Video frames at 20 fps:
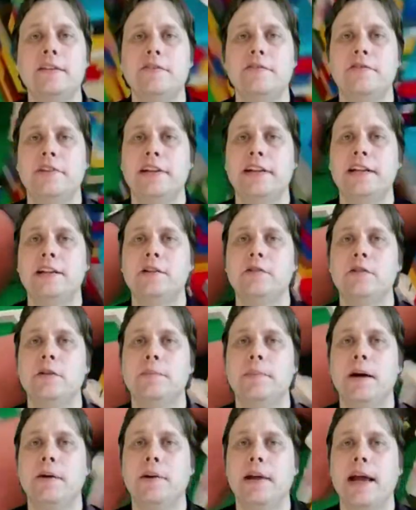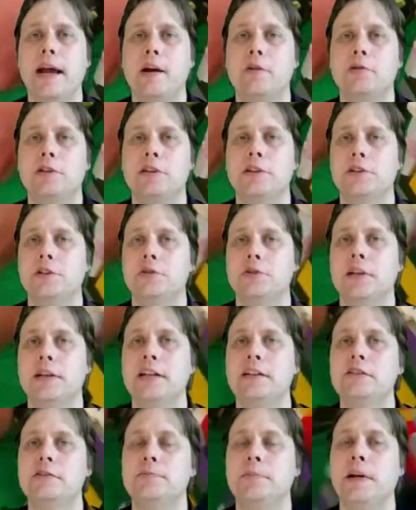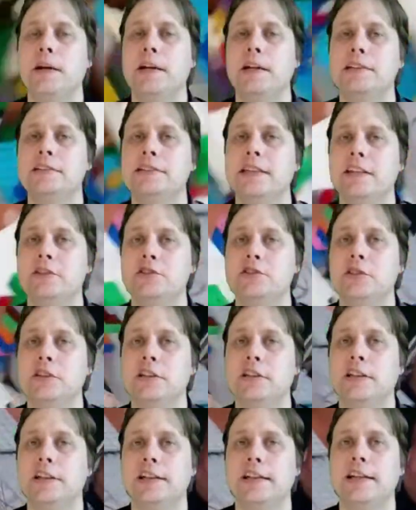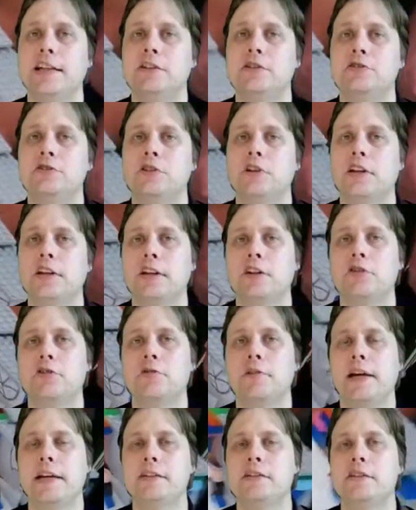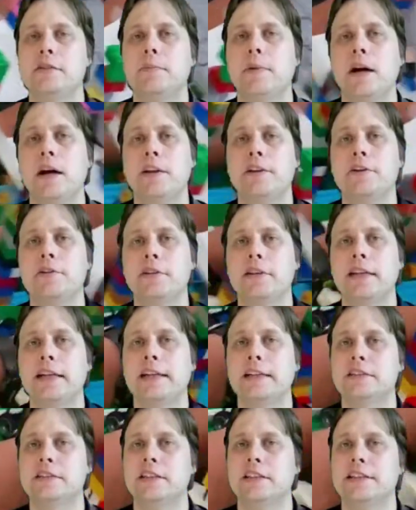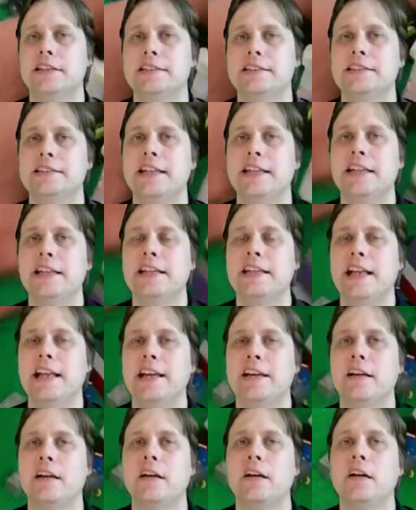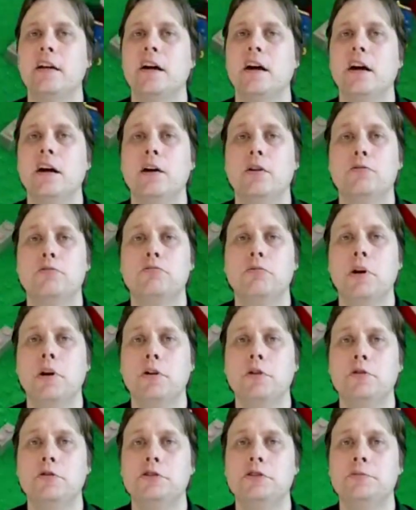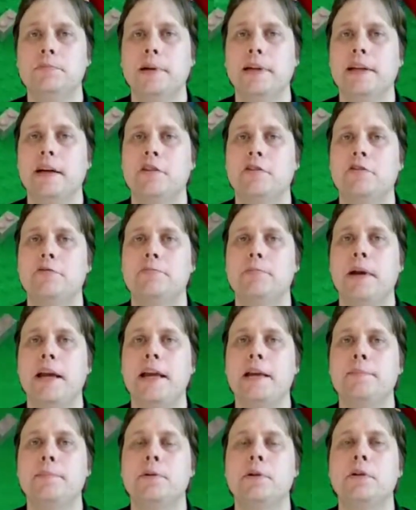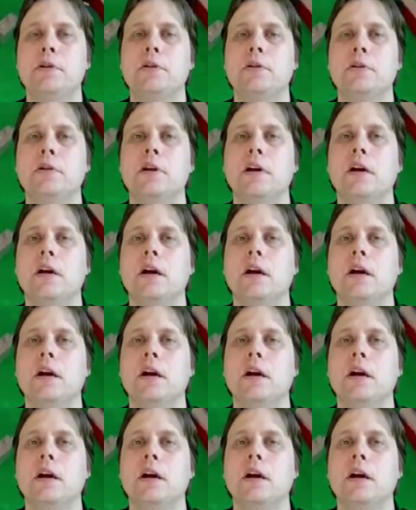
the video about how to do this, but essentially the kids are going to create some other things in the city, like roads made out of paper.